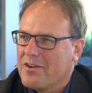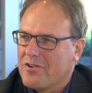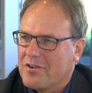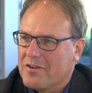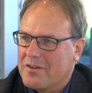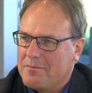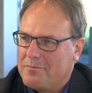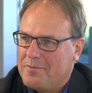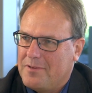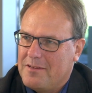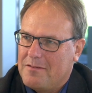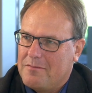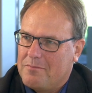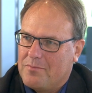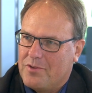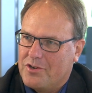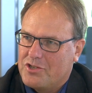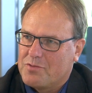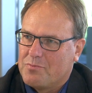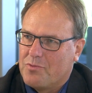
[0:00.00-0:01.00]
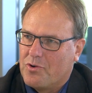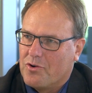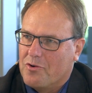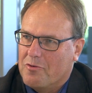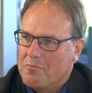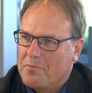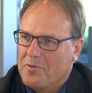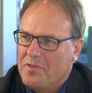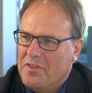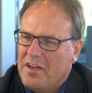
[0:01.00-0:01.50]
going to be much more
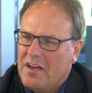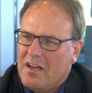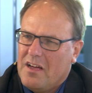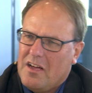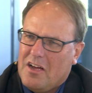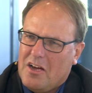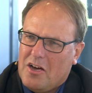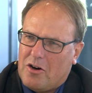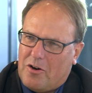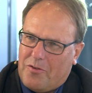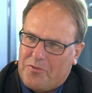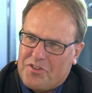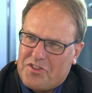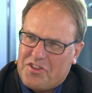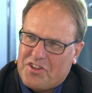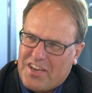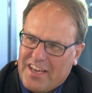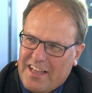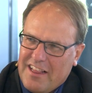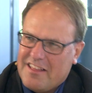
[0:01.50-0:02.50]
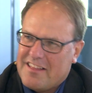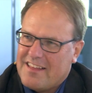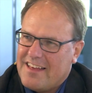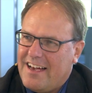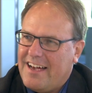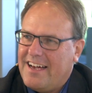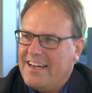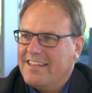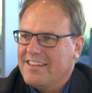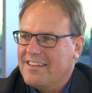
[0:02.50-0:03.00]
open. On the skill
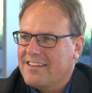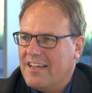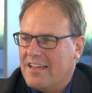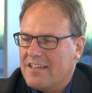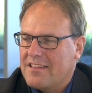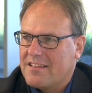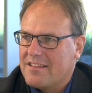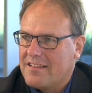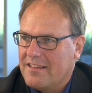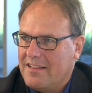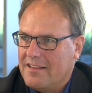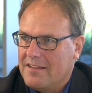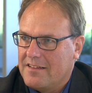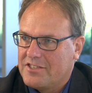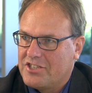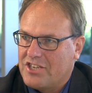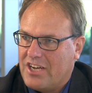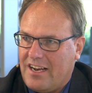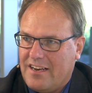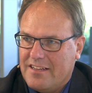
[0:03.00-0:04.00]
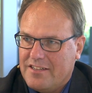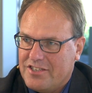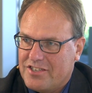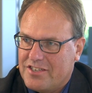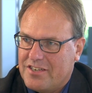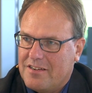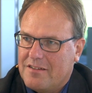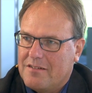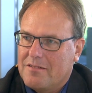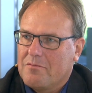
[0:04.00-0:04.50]
side, that's still a
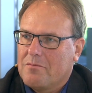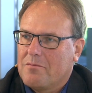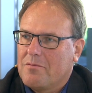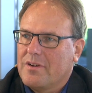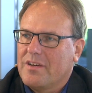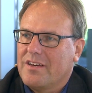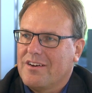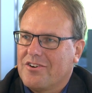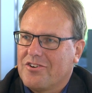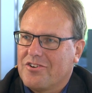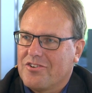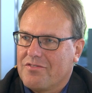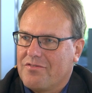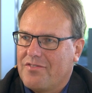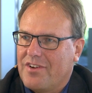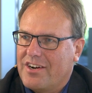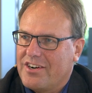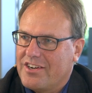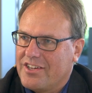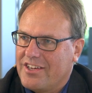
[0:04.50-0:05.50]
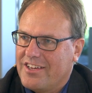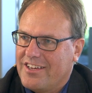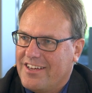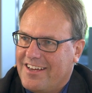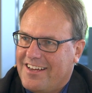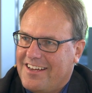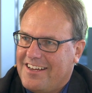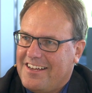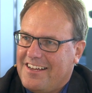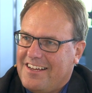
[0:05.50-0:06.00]
challenge. We are very
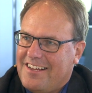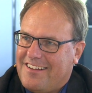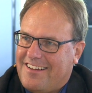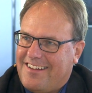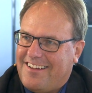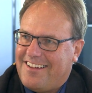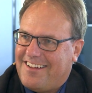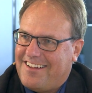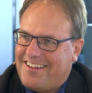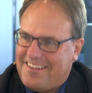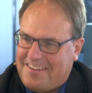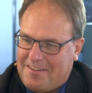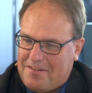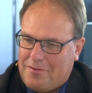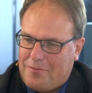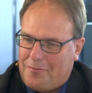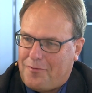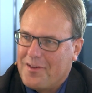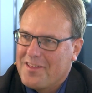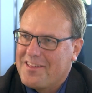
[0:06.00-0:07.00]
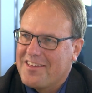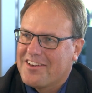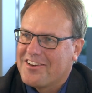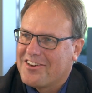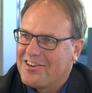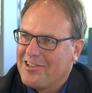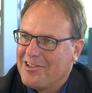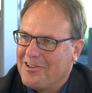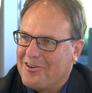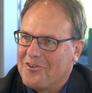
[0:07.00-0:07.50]
uh,
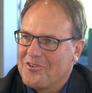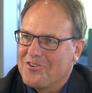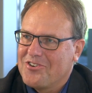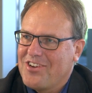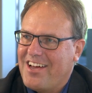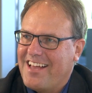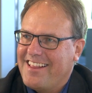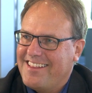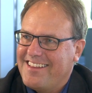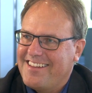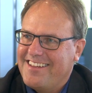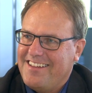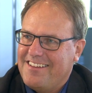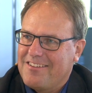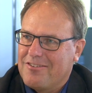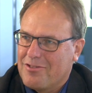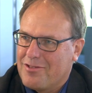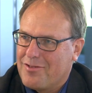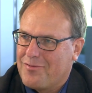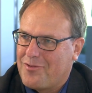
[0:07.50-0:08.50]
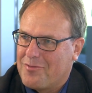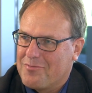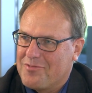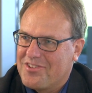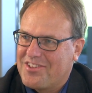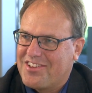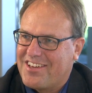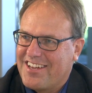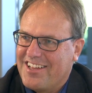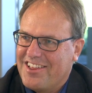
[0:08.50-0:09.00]
physical oriented, also from
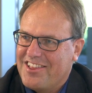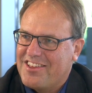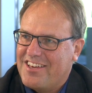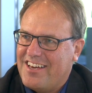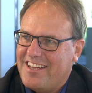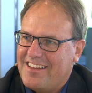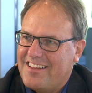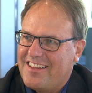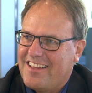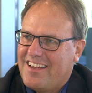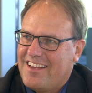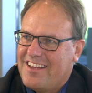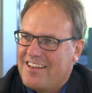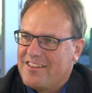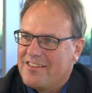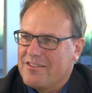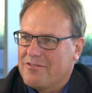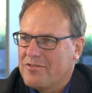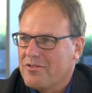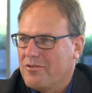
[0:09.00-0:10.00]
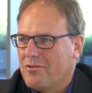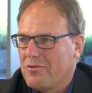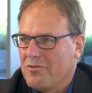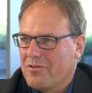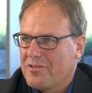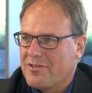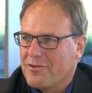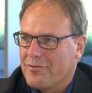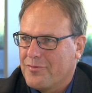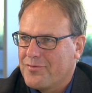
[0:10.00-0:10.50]
the skill set. So the
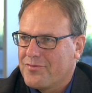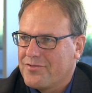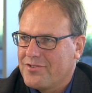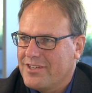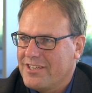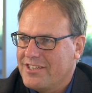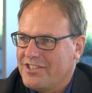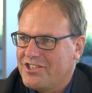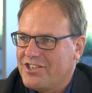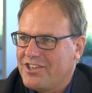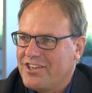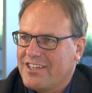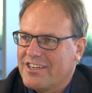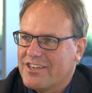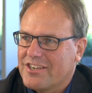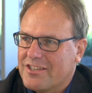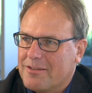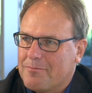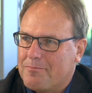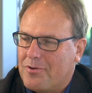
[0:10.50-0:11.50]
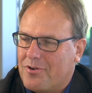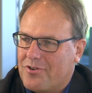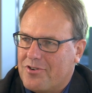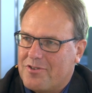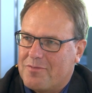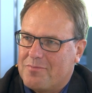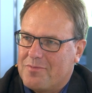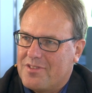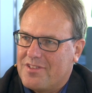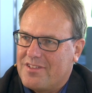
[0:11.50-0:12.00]
whole software engineering
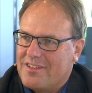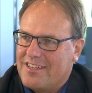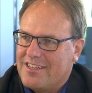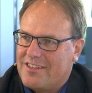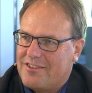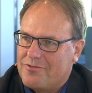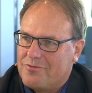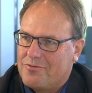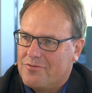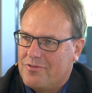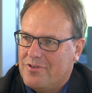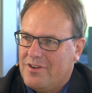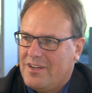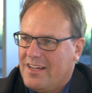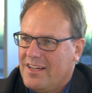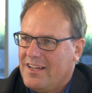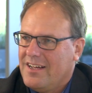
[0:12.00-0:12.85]
departments need to